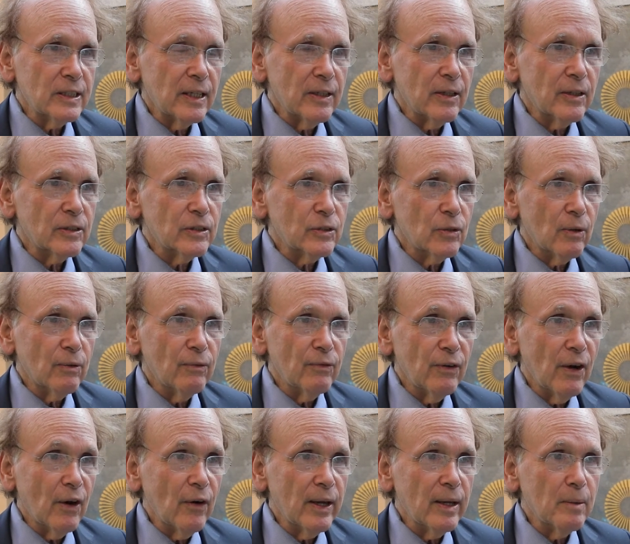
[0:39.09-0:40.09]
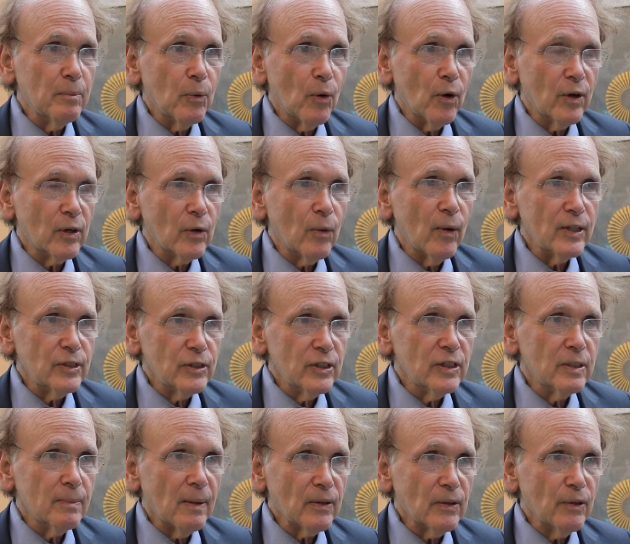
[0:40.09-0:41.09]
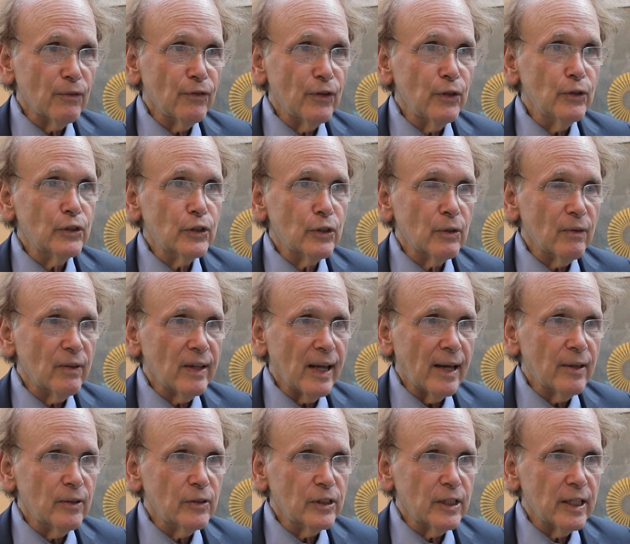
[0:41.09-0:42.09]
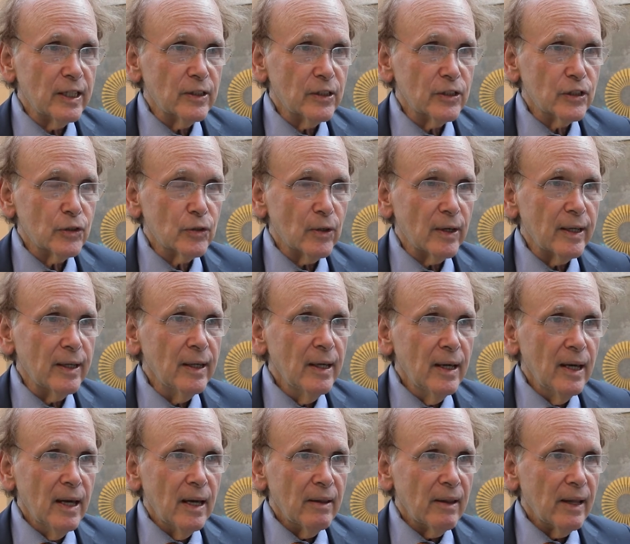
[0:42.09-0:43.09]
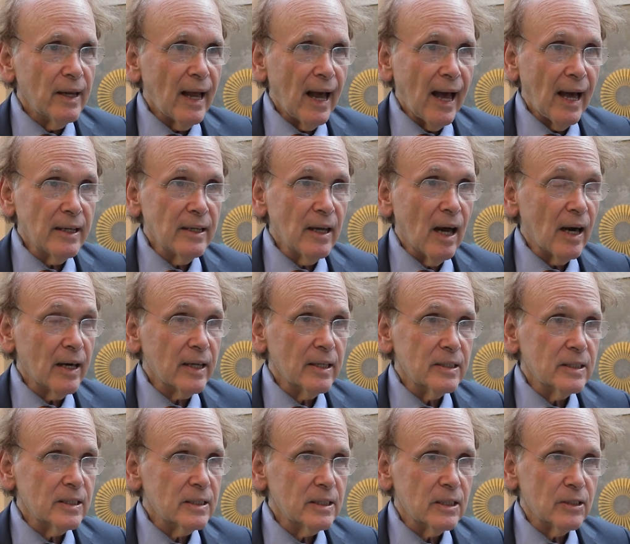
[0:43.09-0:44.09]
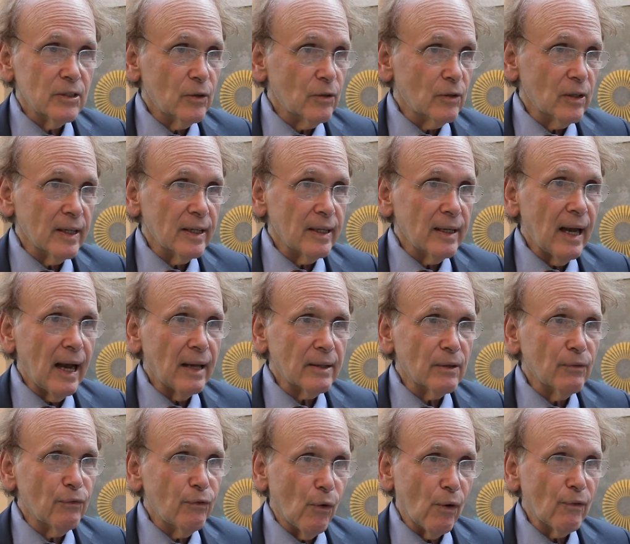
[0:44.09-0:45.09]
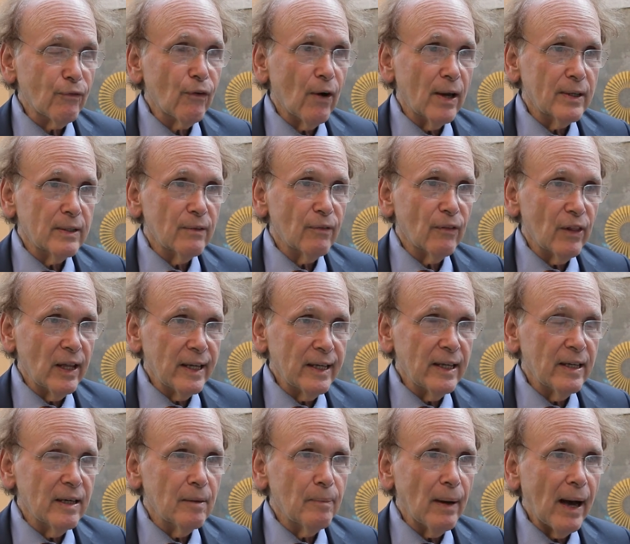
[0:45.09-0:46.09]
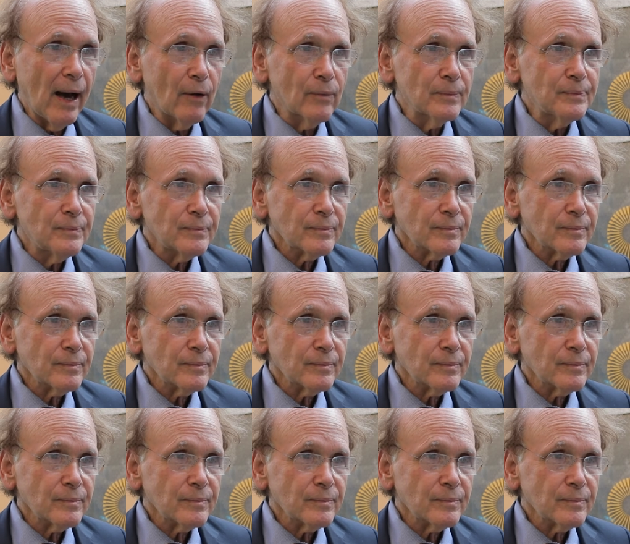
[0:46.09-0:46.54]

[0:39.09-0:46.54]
And there's sort of very important questions about the future of the energy industry that ADNOC is certainly at the forefront of thinking about.